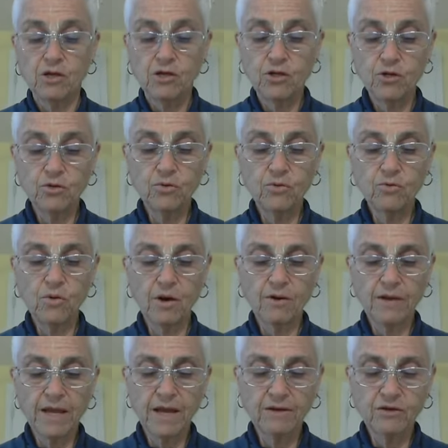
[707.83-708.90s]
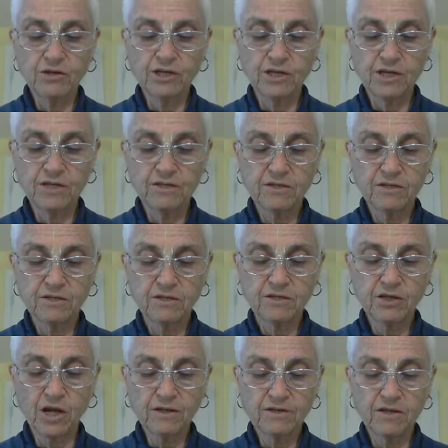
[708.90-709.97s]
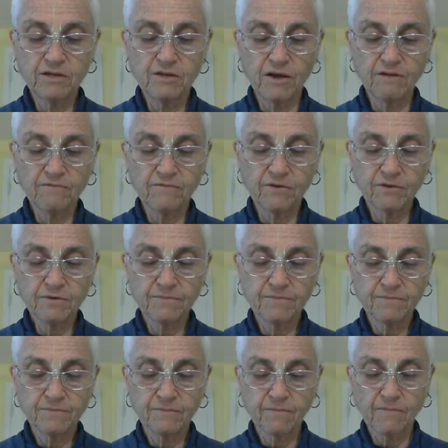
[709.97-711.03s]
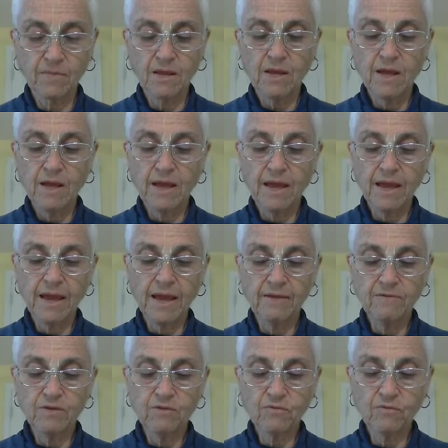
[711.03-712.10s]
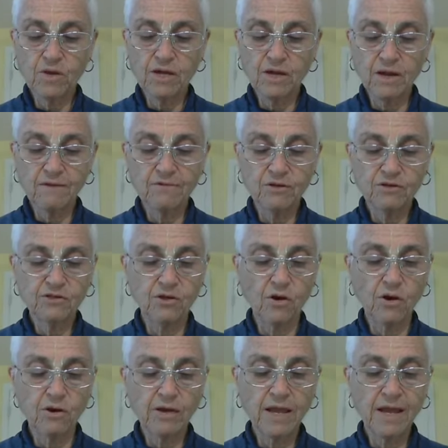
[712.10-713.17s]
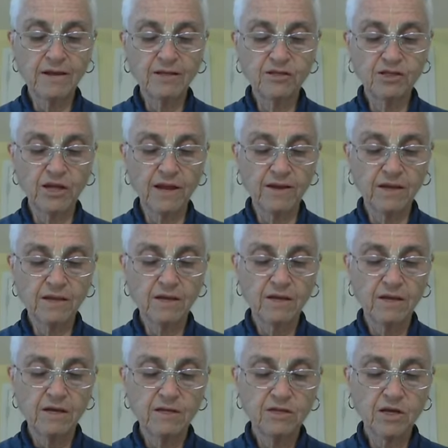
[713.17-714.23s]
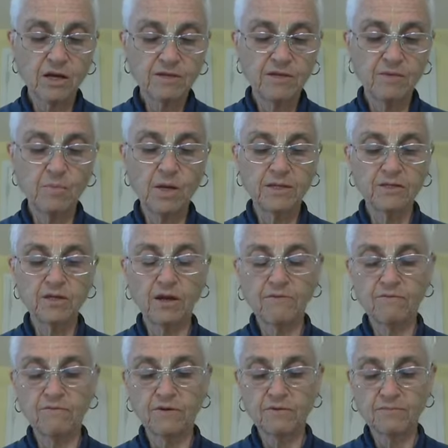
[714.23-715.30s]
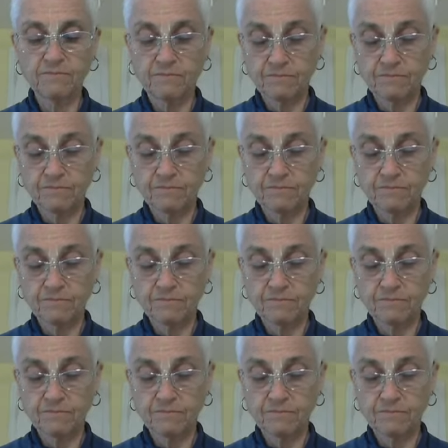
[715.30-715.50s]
2 are energies, Shakti Tattva, and the 3 others are energetic, Shaktiman Tattva,